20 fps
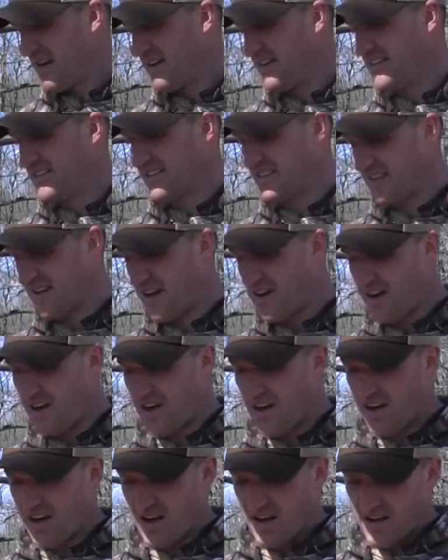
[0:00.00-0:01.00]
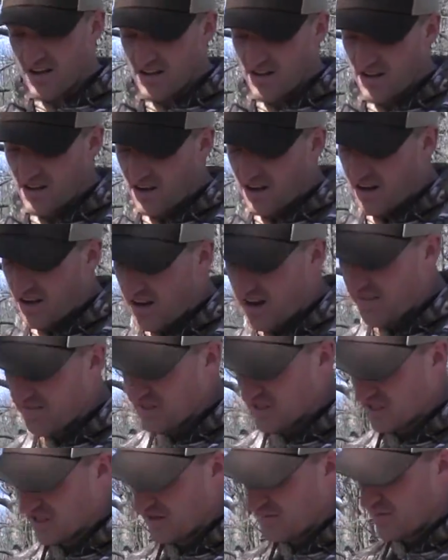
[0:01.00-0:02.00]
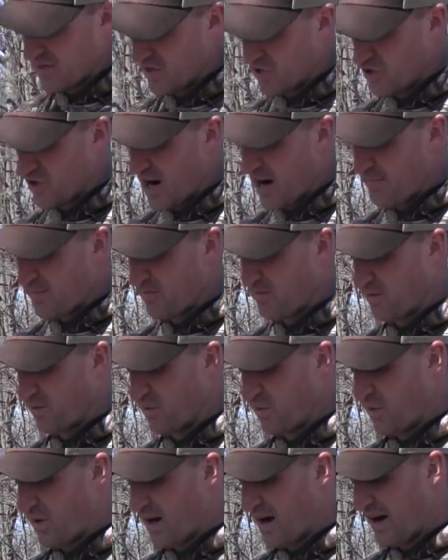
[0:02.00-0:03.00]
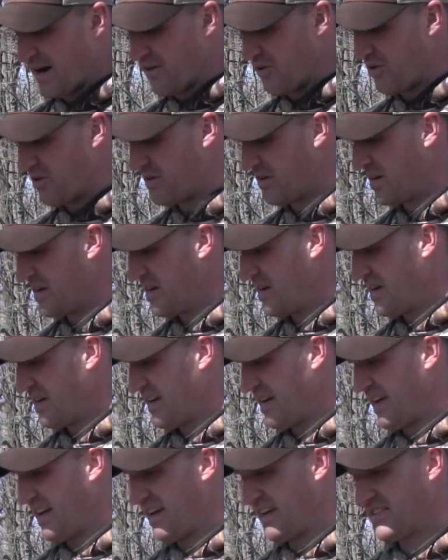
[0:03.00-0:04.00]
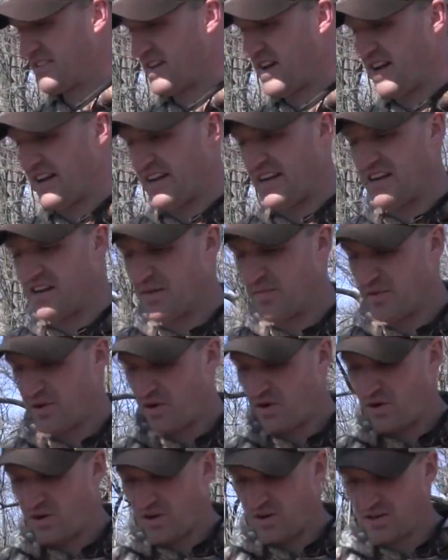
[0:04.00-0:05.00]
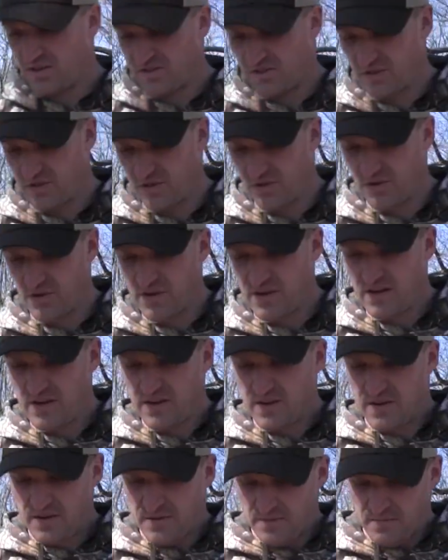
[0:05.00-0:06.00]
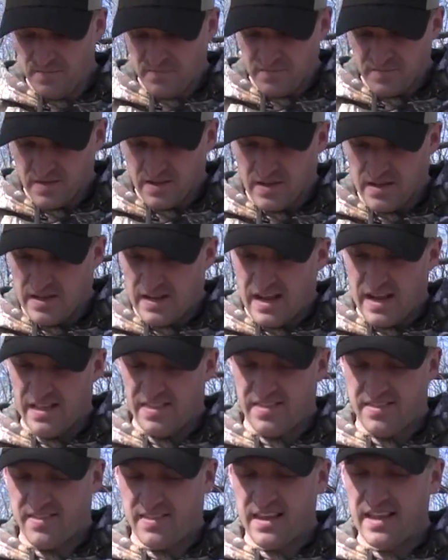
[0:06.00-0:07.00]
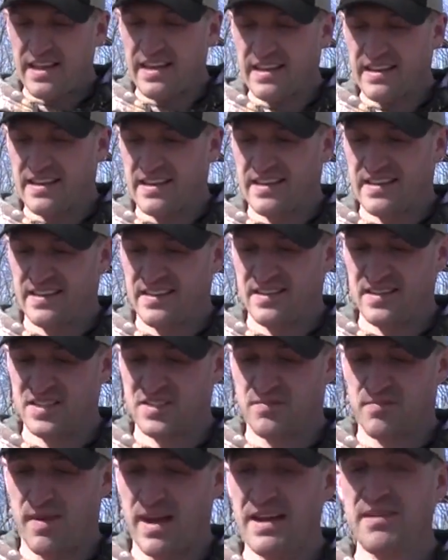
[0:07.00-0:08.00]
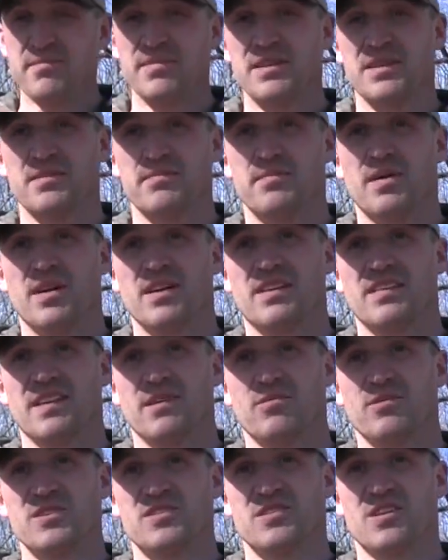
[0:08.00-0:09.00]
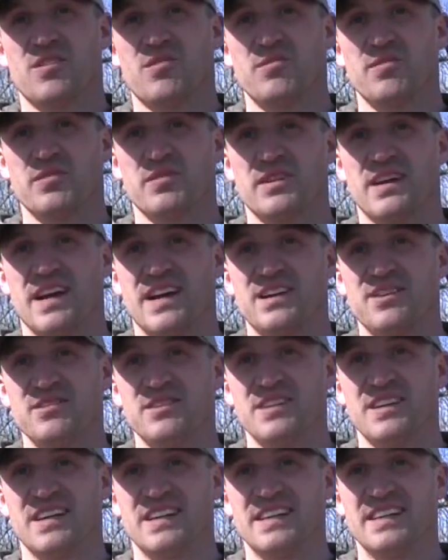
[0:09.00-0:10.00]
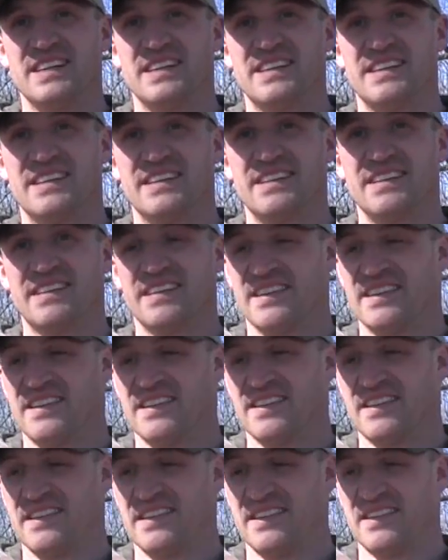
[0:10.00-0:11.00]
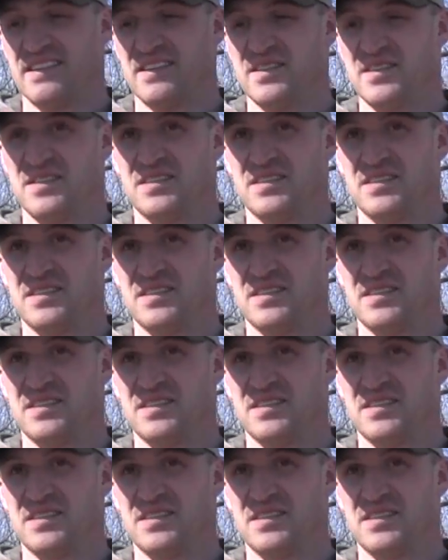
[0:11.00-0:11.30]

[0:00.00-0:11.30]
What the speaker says: and this has obviously been dropped for a while and it's not eat up at all. So I think this might be the buck that we saw when we were coyote hunting.